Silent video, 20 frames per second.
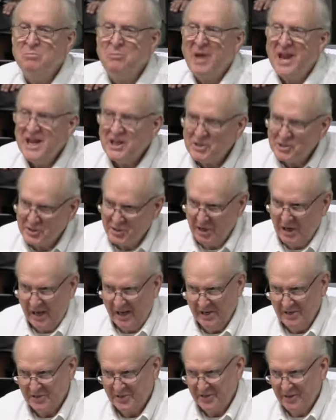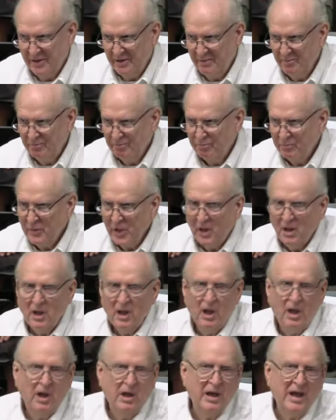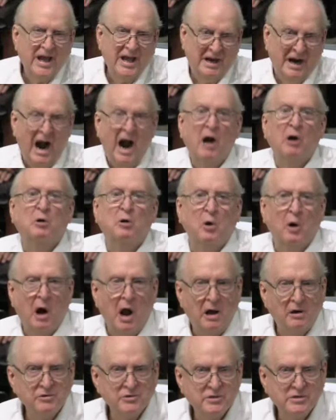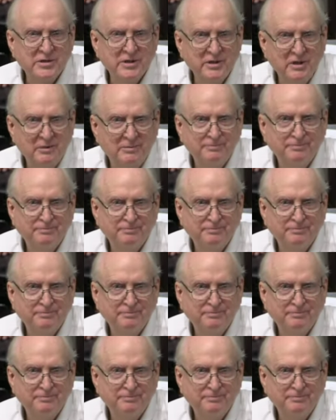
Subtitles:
meets us at our cross.